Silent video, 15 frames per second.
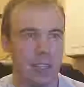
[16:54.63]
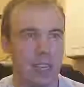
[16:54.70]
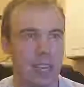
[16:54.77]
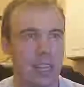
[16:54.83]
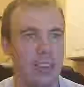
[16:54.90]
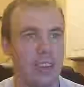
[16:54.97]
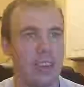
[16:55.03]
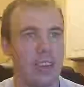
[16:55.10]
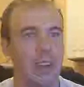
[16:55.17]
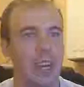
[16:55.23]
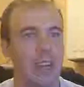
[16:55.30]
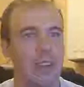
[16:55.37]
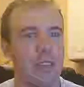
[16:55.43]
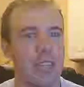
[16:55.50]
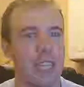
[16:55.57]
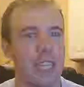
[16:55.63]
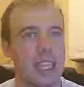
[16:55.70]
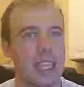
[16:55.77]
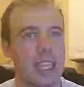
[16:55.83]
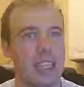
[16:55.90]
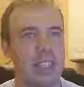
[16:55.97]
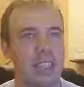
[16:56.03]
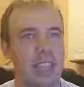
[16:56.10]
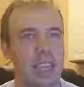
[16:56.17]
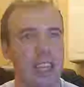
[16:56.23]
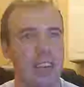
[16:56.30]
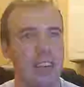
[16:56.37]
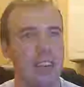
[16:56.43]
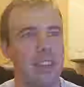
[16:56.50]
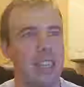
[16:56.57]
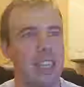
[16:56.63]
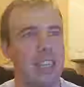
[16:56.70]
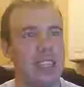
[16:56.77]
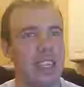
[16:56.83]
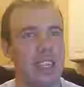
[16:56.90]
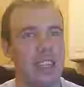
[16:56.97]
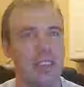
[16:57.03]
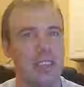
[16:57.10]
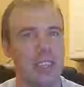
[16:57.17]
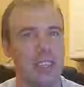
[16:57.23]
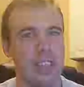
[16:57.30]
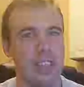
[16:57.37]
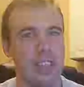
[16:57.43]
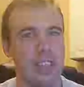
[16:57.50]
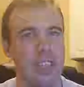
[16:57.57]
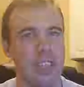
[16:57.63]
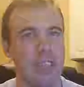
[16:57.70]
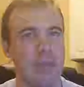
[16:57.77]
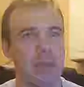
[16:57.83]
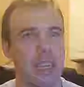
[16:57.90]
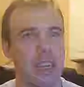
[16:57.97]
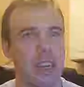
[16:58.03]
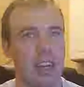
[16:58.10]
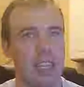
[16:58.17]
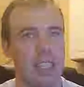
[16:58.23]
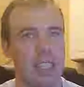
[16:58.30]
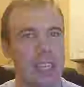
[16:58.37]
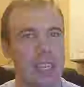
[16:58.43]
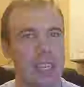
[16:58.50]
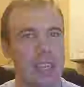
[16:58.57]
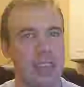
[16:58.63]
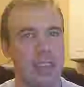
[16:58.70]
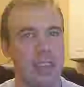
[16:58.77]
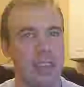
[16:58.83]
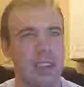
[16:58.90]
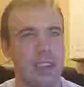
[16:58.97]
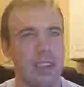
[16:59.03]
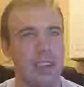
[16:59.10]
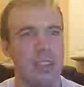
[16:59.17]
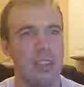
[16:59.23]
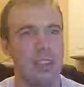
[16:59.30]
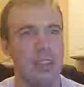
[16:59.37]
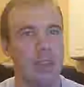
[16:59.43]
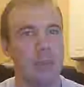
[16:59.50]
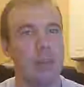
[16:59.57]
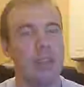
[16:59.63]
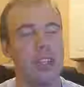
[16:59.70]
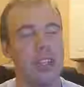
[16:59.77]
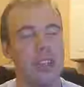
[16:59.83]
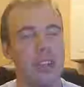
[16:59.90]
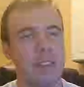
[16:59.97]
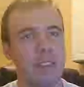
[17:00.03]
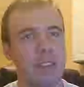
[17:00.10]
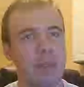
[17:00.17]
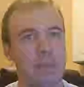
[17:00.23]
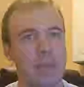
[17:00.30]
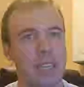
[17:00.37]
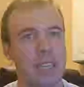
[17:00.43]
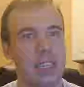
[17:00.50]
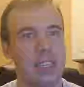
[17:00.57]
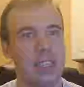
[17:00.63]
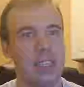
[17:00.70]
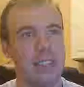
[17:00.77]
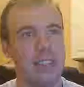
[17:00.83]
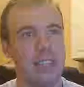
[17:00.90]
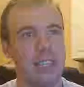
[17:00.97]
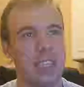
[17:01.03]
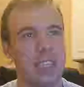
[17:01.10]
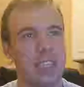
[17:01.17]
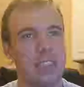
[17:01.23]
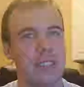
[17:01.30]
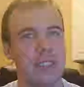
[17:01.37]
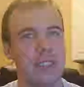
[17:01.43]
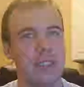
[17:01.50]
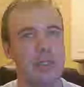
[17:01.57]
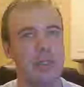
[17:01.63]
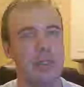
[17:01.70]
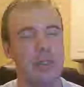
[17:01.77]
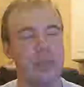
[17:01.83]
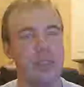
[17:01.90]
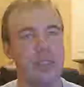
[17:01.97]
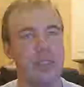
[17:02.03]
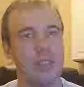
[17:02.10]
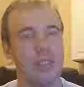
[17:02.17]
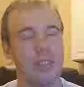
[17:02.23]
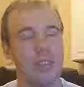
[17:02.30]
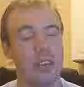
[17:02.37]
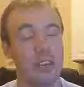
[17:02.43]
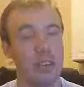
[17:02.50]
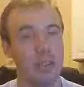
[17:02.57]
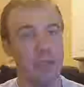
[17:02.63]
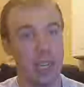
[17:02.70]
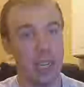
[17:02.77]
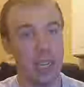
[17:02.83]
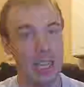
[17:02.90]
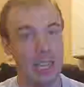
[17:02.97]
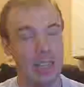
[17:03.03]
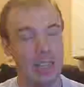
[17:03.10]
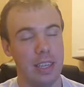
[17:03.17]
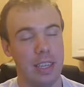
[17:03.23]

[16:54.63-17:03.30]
I don't know. I don't think that it's inherently dangerous, is my hot take, particularly because it is used already.